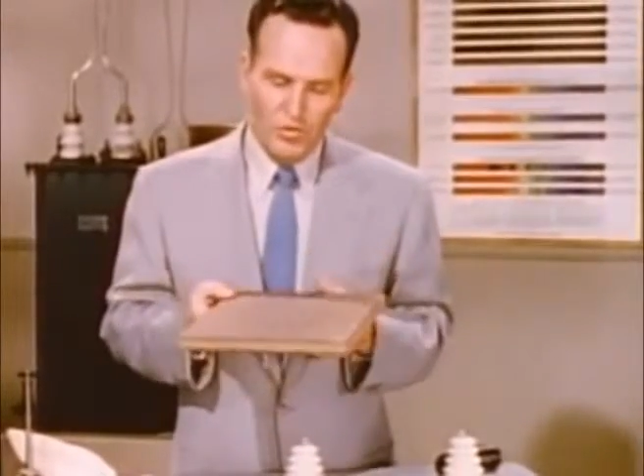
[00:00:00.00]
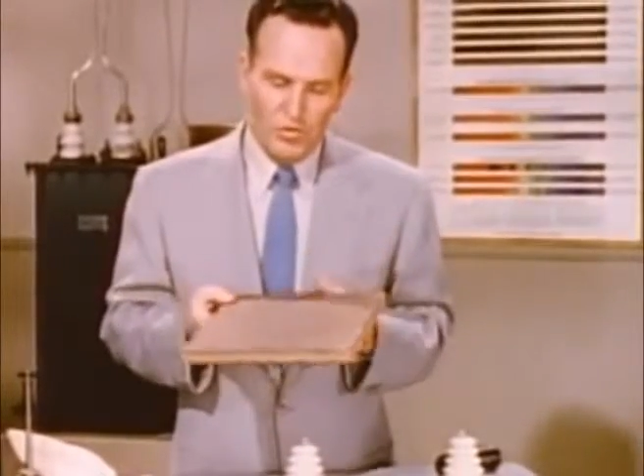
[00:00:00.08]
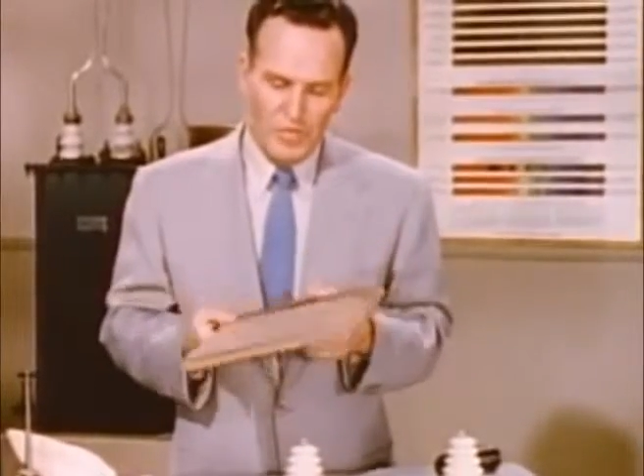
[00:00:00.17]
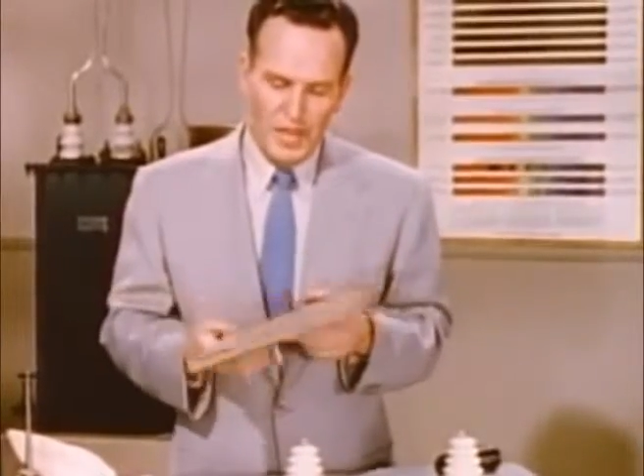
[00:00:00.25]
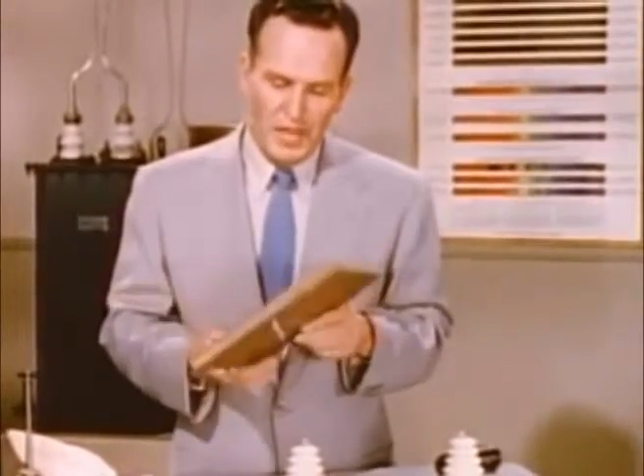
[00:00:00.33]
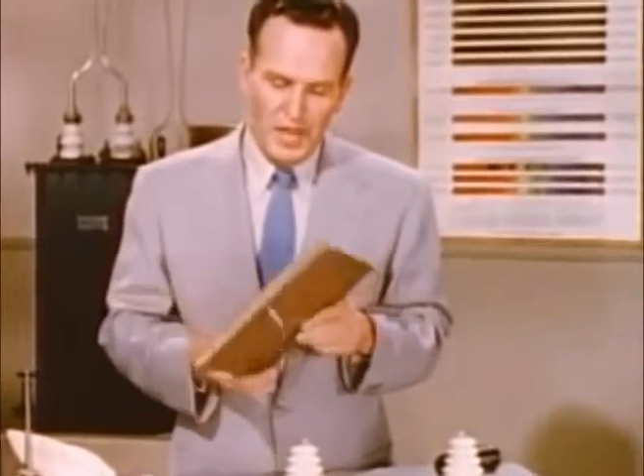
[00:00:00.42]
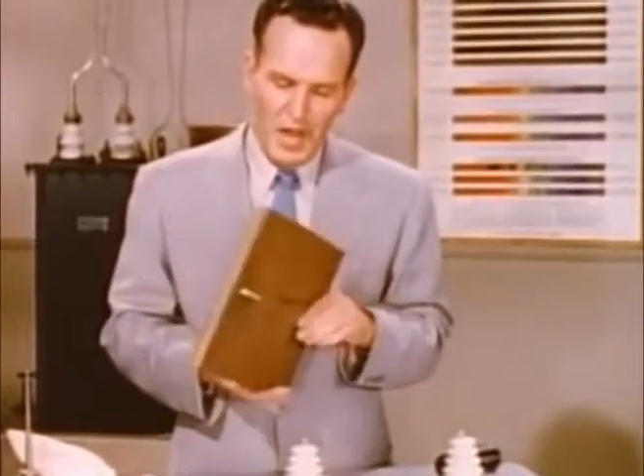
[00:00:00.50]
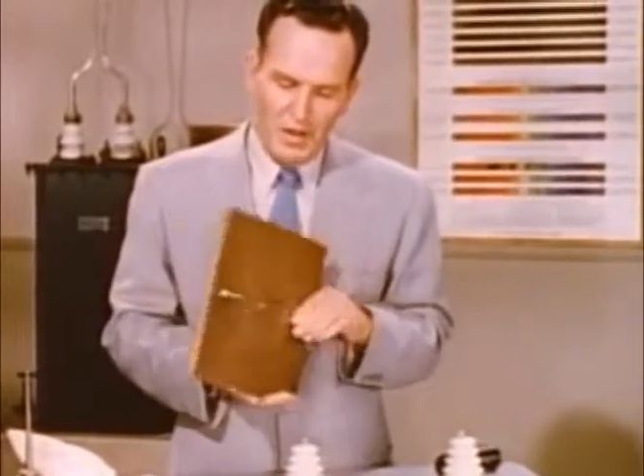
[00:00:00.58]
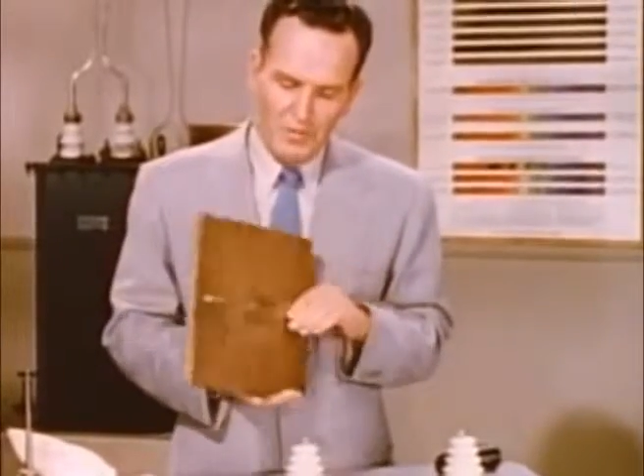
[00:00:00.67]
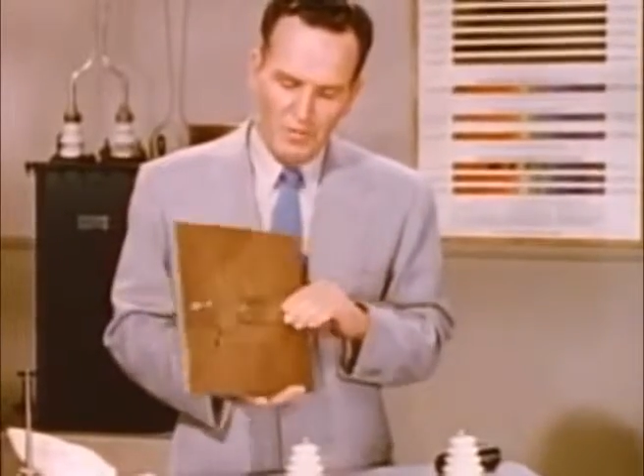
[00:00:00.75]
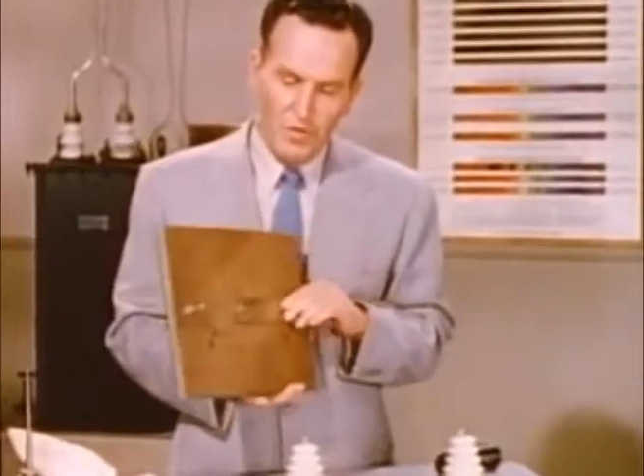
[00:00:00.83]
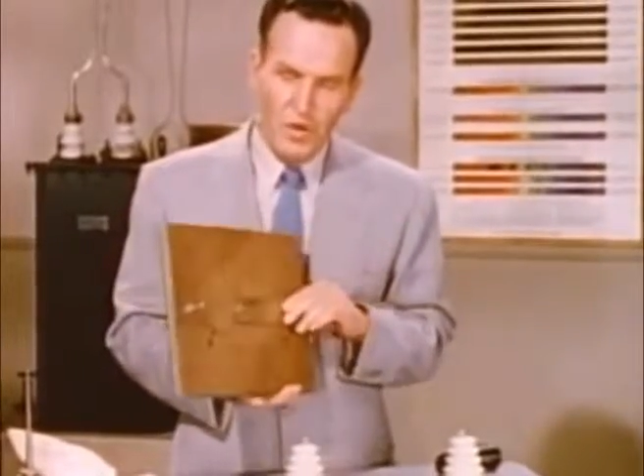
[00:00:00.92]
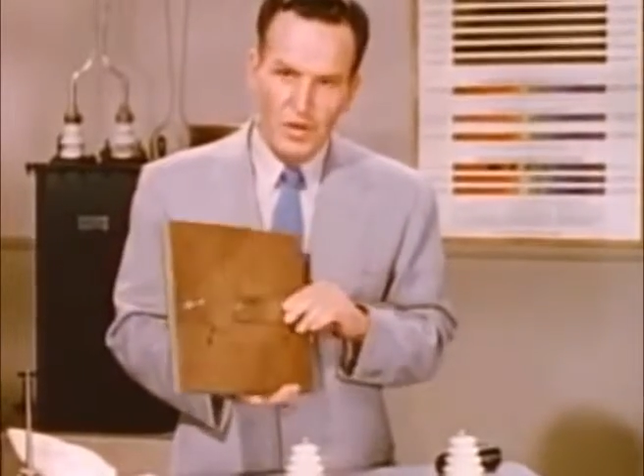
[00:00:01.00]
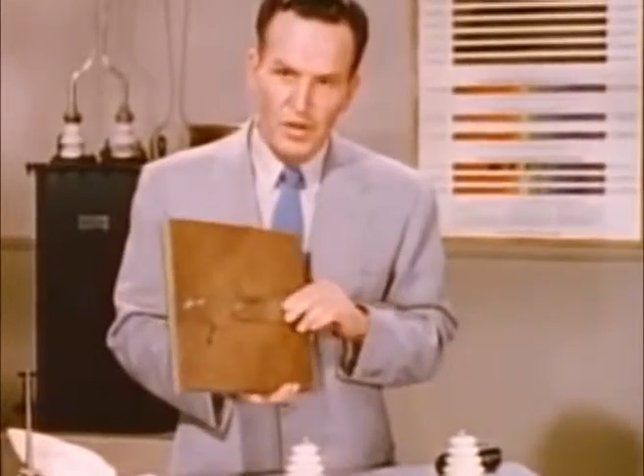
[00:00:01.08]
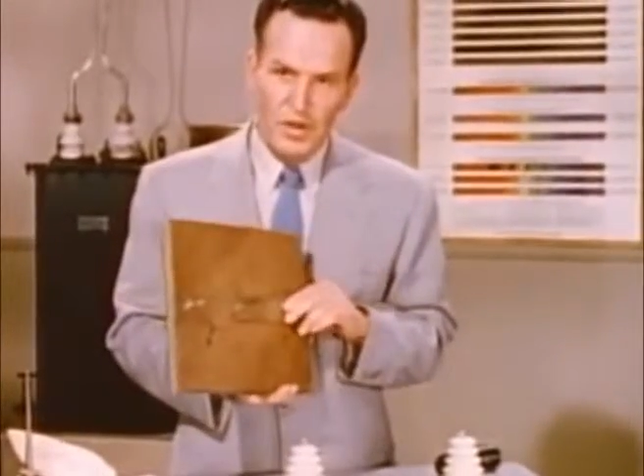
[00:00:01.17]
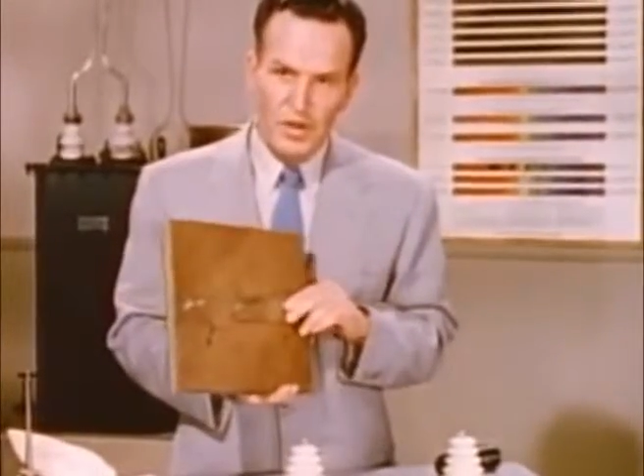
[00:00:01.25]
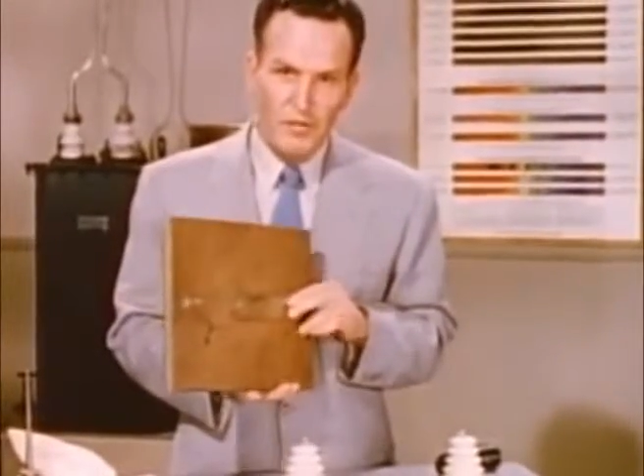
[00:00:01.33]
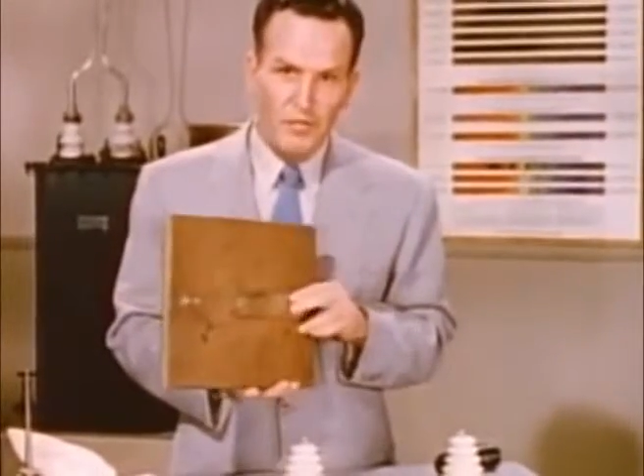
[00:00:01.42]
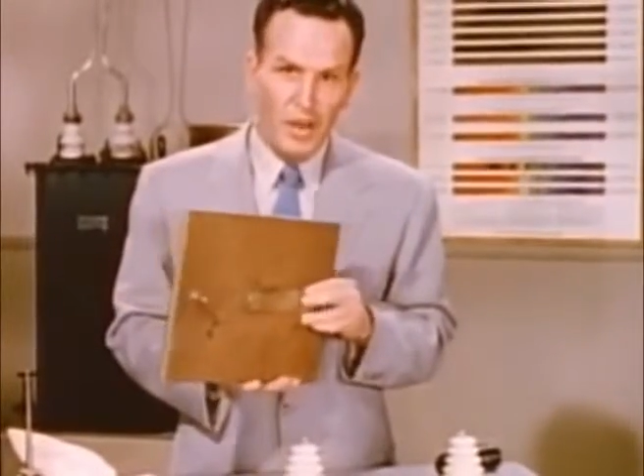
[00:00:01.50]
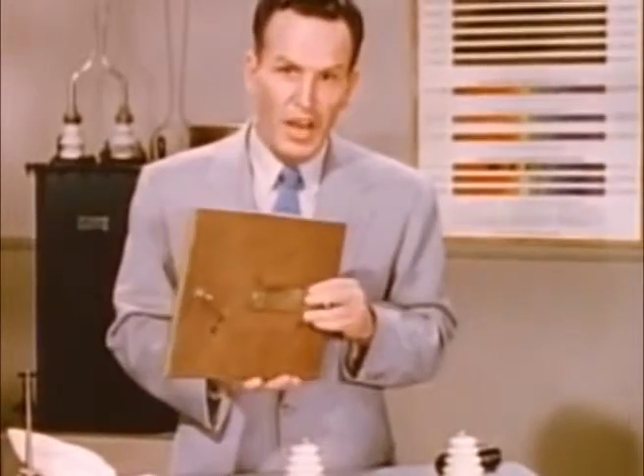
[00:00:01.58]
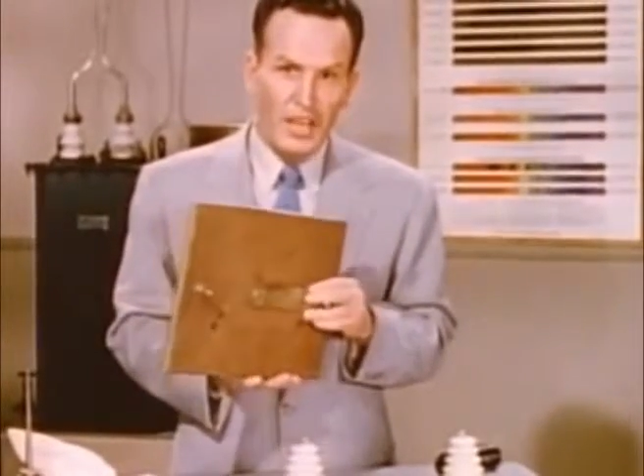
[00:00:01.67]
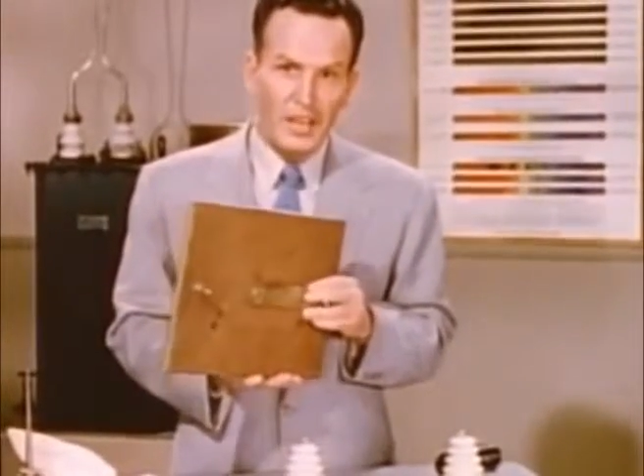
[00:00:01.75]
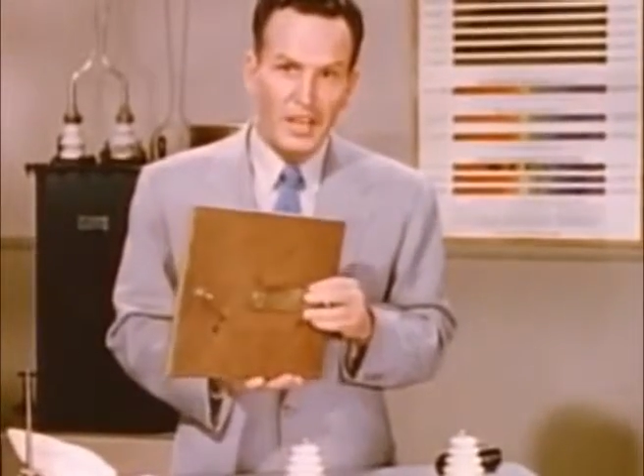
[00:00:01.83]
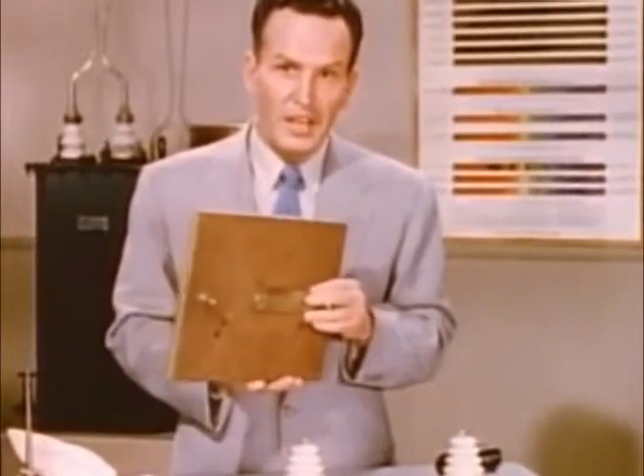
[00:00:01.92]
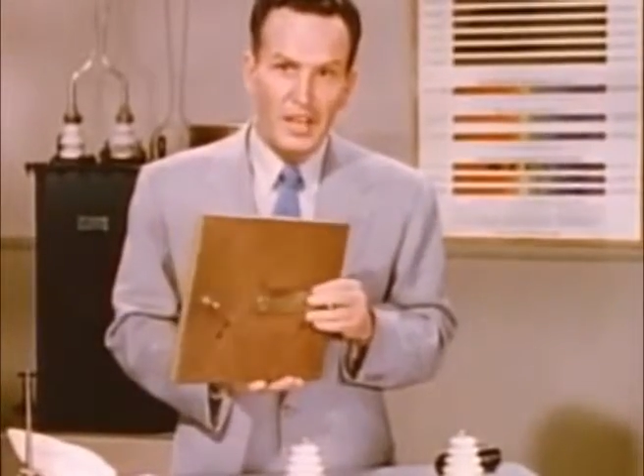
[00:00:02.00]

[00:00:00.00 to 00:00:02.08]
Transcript: you can make it out of wood, if you like.